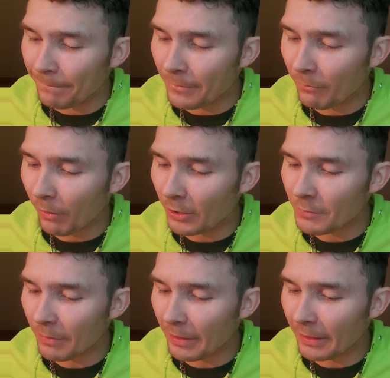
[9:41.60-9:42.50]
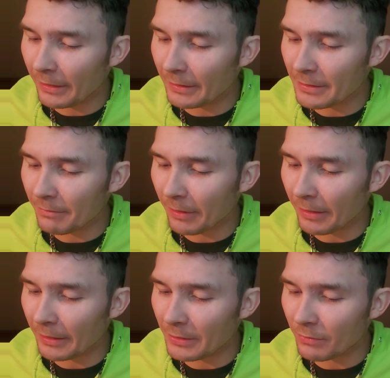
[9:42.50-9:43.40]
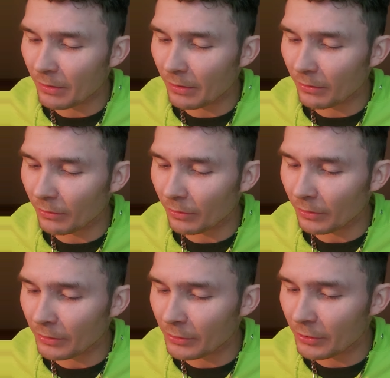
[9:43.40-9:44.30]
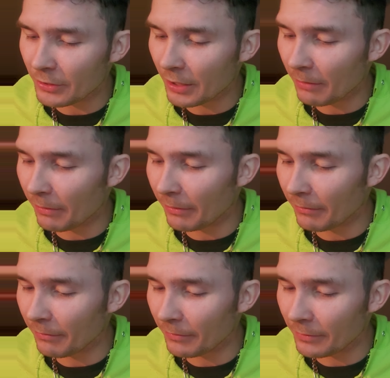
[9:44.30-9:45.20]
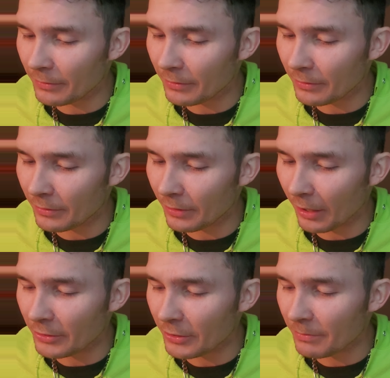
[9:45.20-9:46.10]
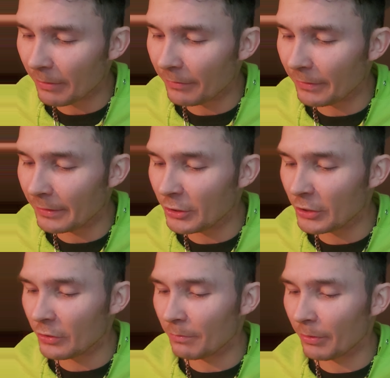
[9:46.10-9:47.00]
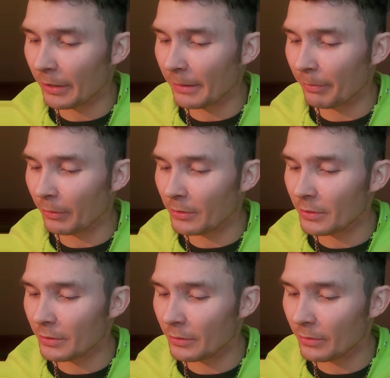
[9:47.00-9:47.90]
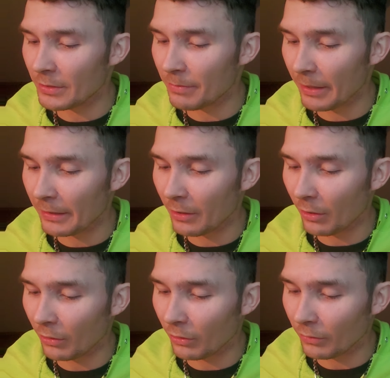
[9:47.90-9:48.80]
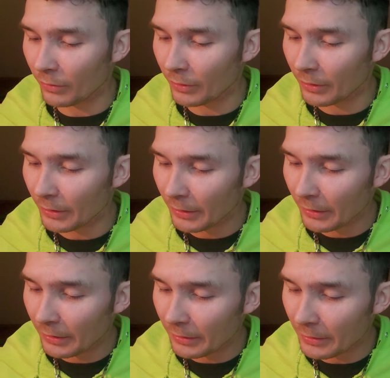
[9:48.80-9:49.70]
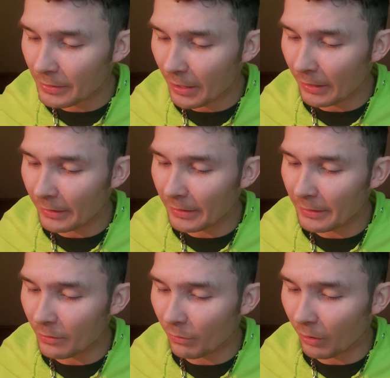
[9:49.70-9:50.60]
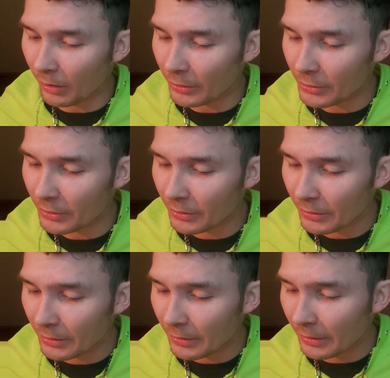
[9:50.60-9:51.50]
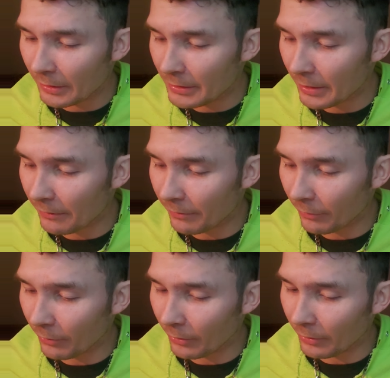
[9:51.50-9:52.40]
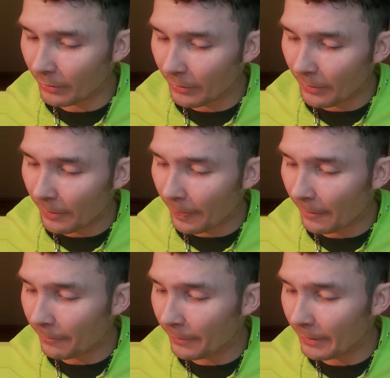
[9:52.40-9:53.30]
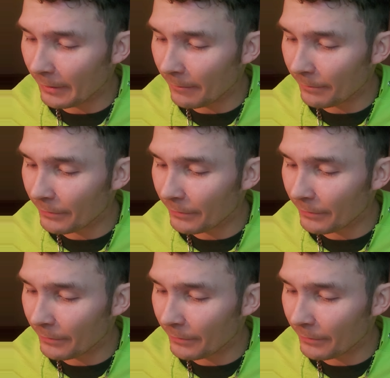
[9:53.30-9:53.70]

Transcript: then wash my hands and my head as well, Lord, just not my not just my feet. Jesus replied, A person who is bathed all over does not need to wash, except for the feet,